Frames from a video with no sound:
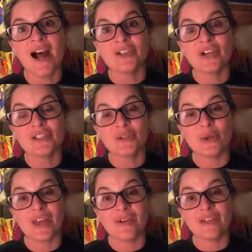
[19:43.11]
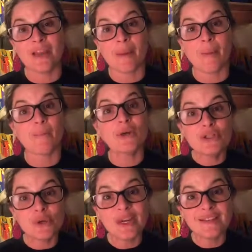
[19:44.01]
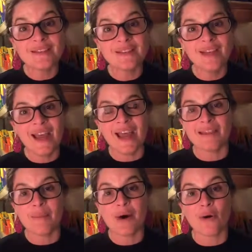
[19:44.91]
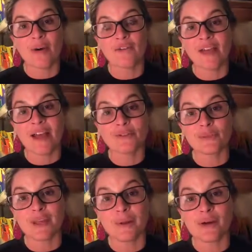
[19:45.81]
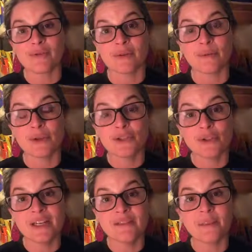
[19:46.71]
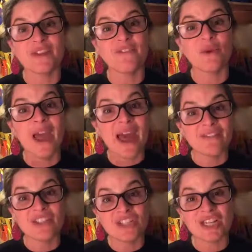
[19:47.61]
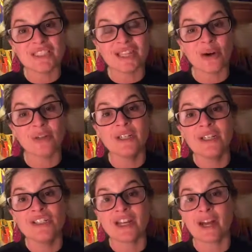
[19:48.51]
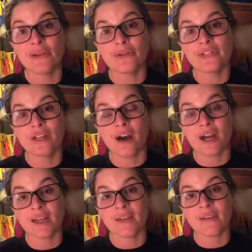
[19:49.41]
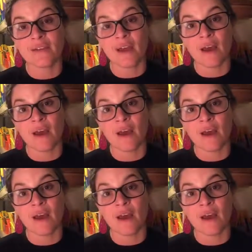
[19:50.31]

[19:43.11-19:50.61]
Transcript: I'll talk to you another day about book choice and the power of classroom libraries with book choice, but if you haven't checked it out, check out Lucy Calkins'